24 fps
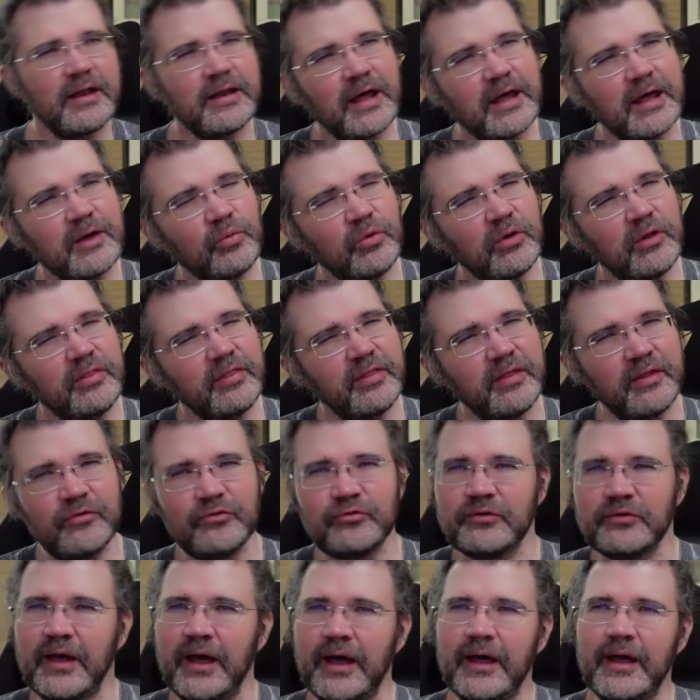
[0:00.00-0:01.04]
I would
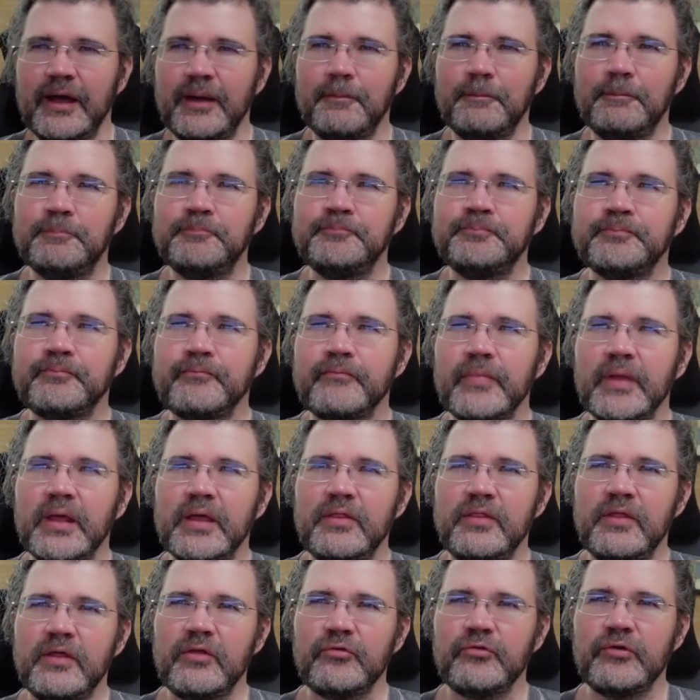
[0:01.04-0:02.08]
this time.
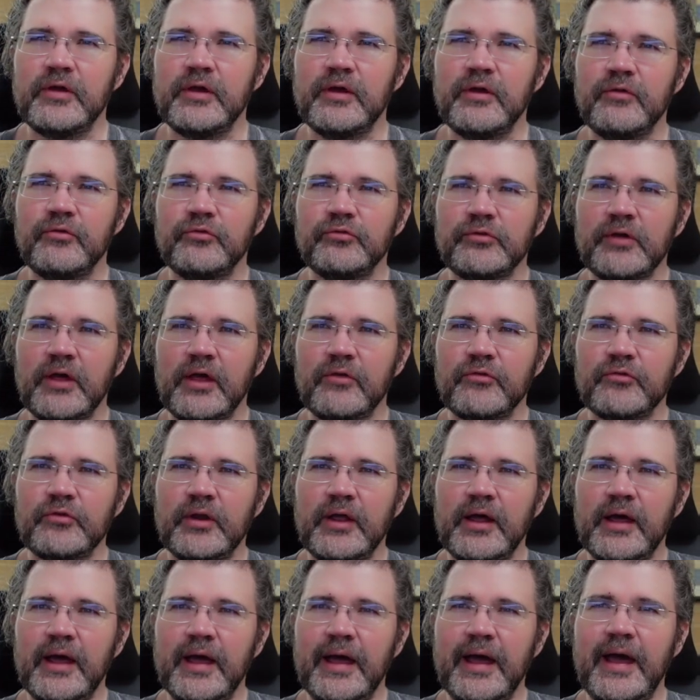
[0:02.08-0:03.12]
This is
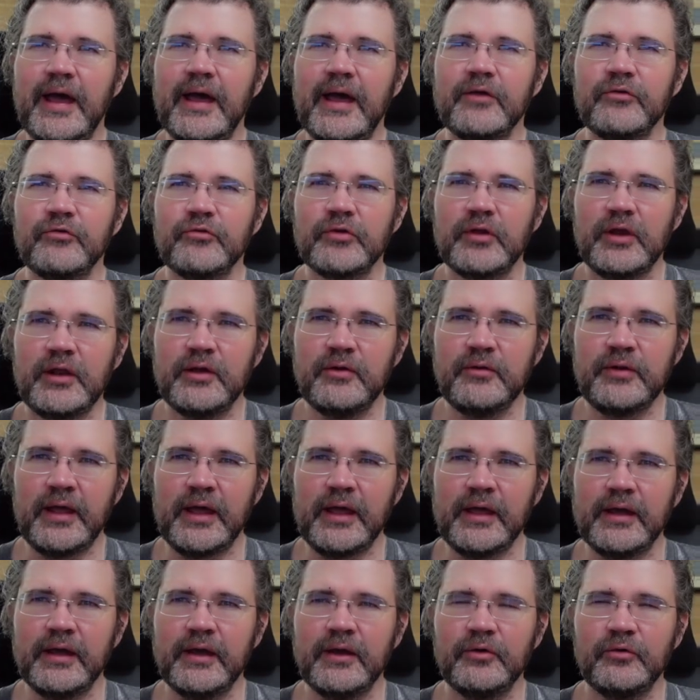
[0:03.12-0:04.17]
Tesla
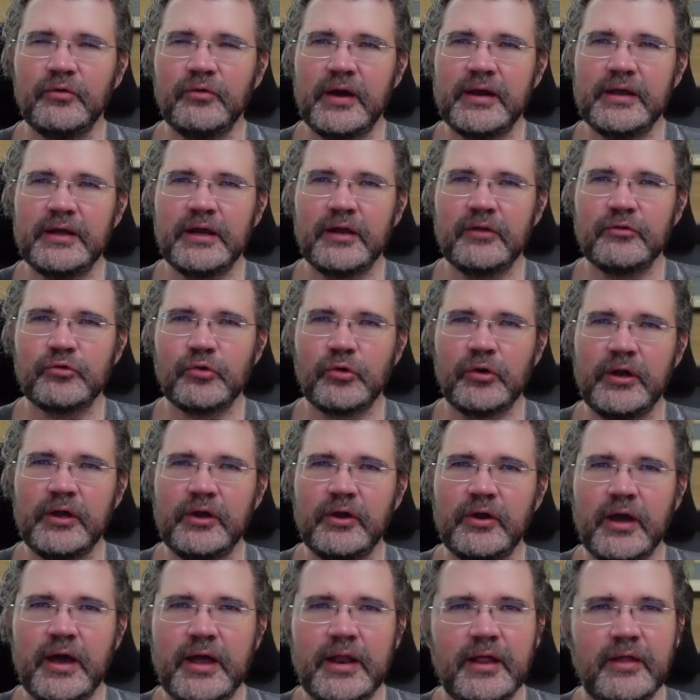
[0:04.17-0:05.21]
excluding regulatory
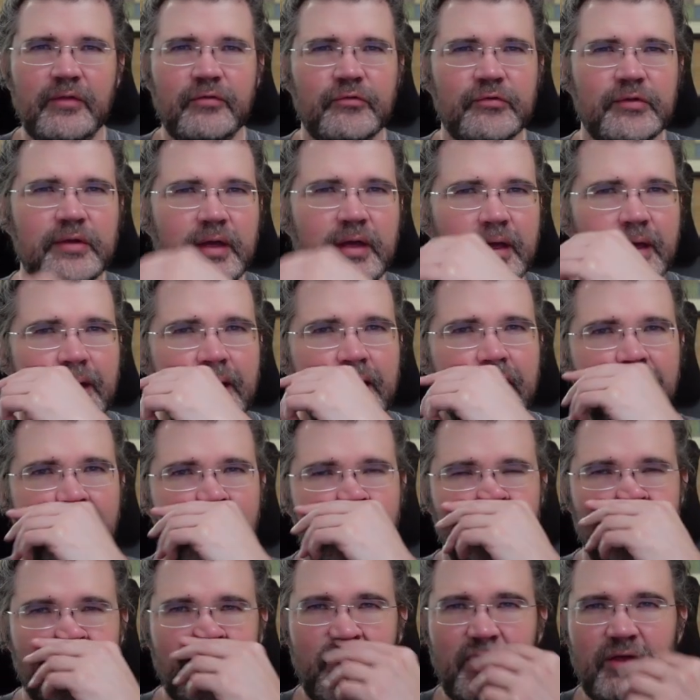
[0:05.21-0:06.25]
credits.
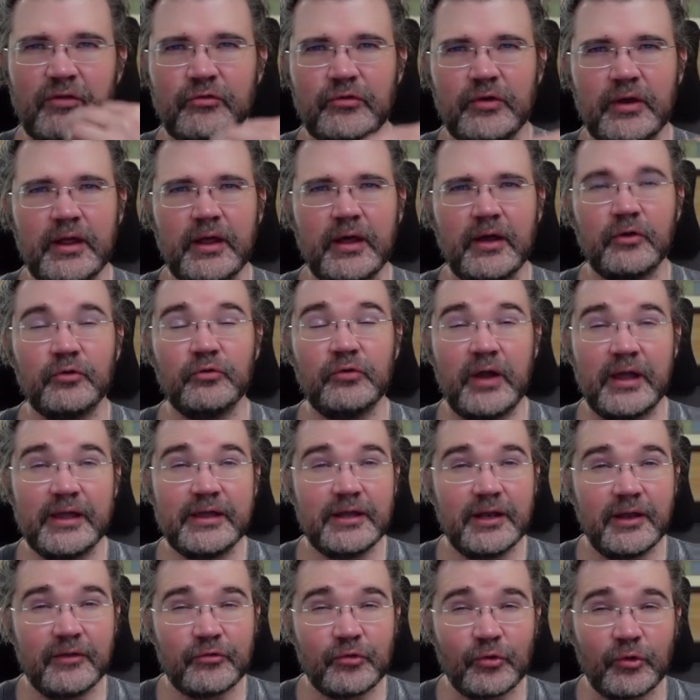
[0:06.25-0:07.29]
Tesla
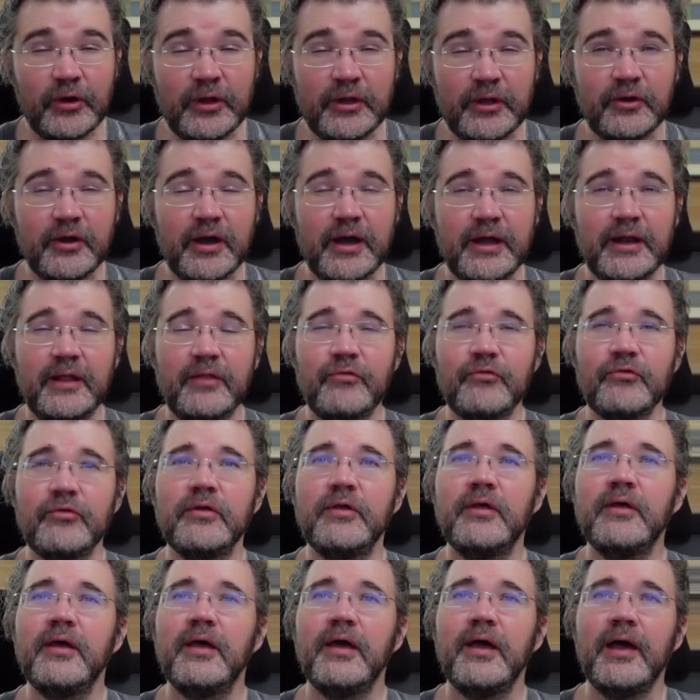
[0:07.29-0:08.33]
regulatory credits,
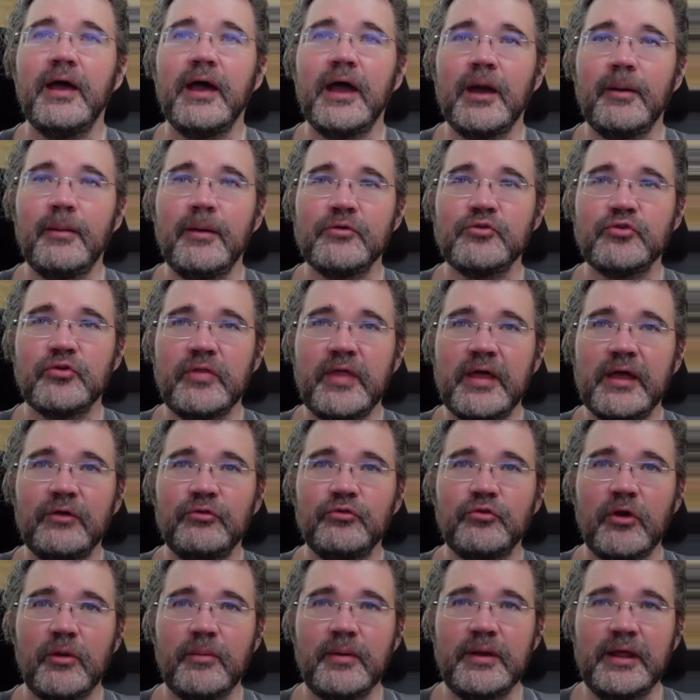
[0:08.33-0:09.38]
how much are they
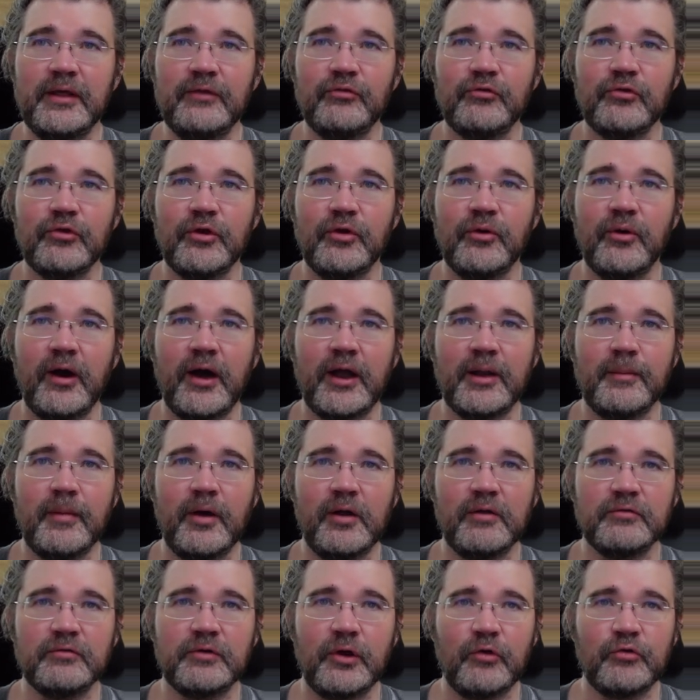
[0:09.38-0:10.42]
contributing to
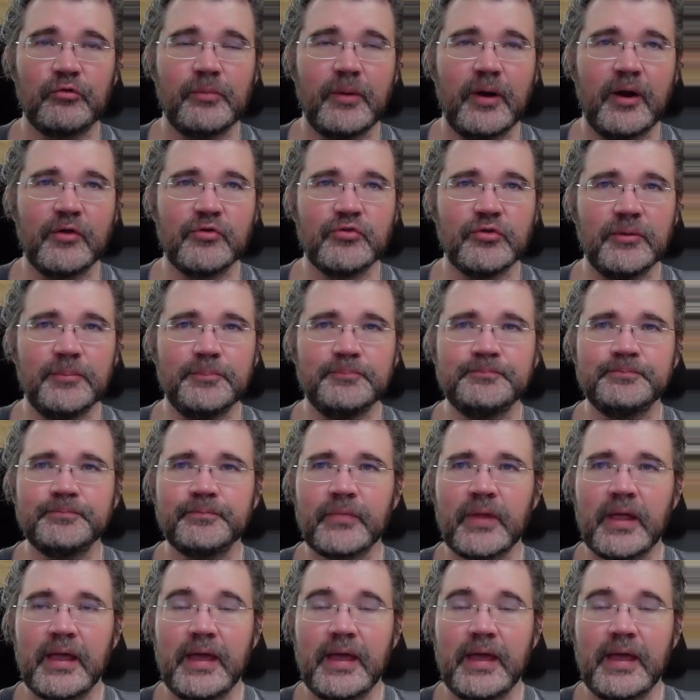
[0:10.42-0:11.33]
automotive gross margin?